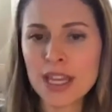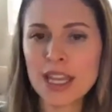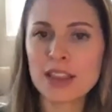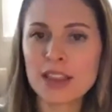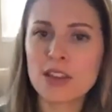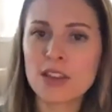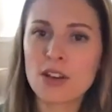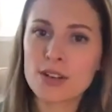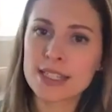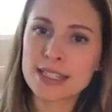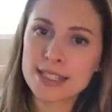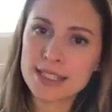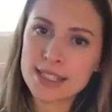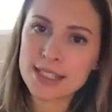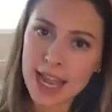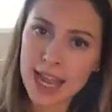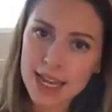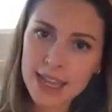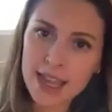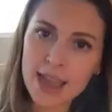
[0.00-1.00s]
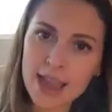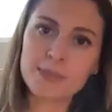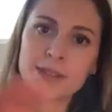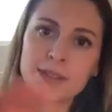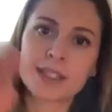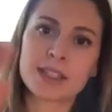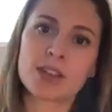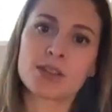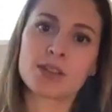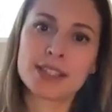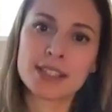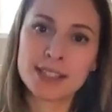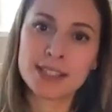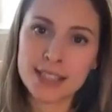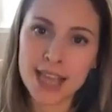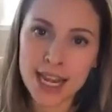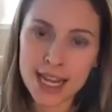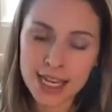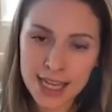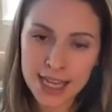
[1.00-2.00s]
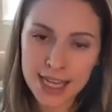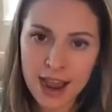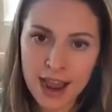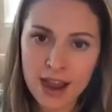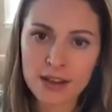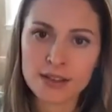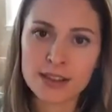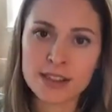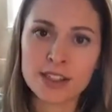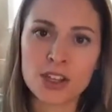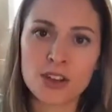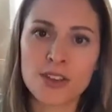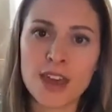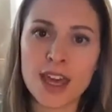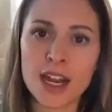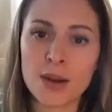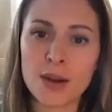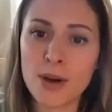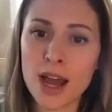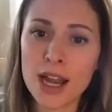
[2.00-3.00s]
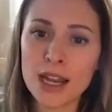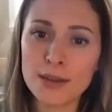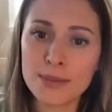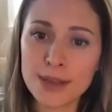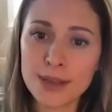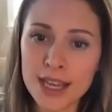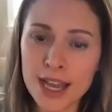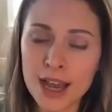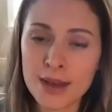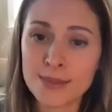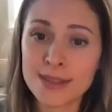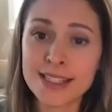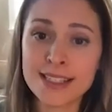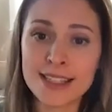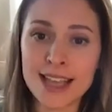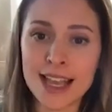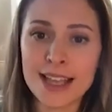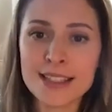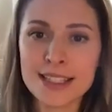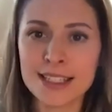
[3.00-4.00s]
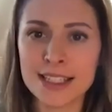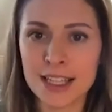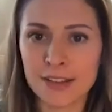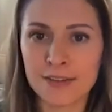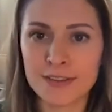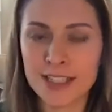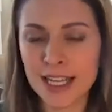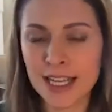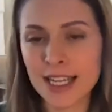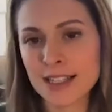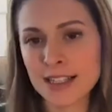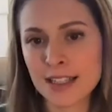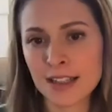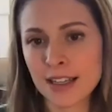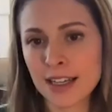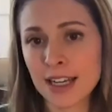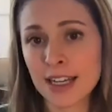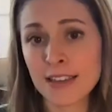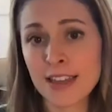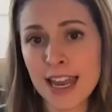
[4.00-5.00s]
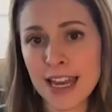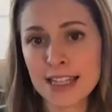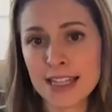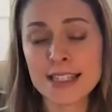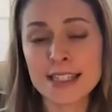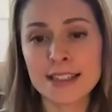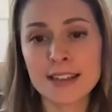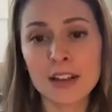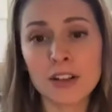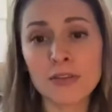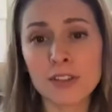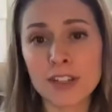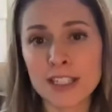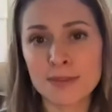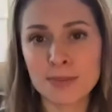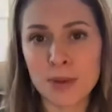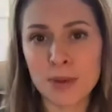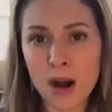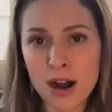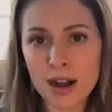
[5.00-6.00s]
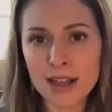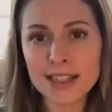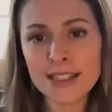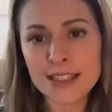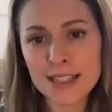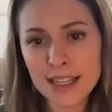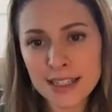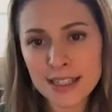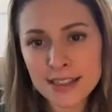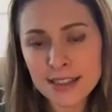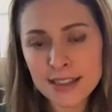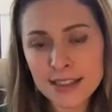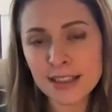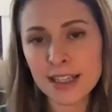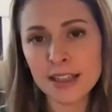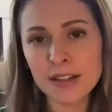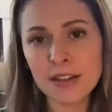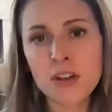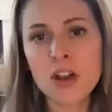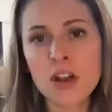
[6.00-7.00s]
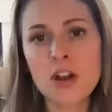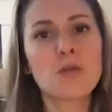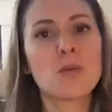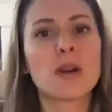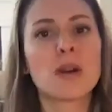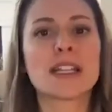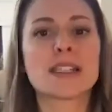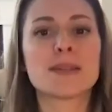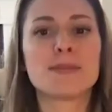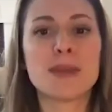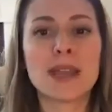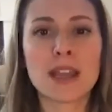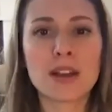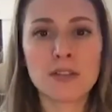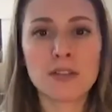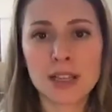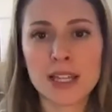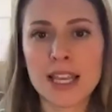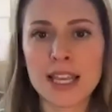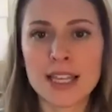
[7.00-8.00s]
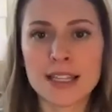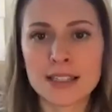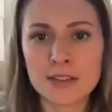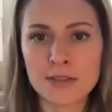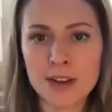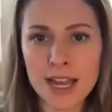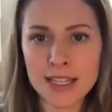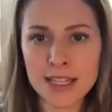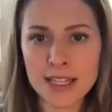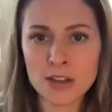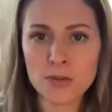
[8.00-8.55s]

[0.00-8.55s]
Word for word: We need those steady ups, those steady downs, so that our body becomes sensitive to insulin and that it still responds to insulin when it's being released, right?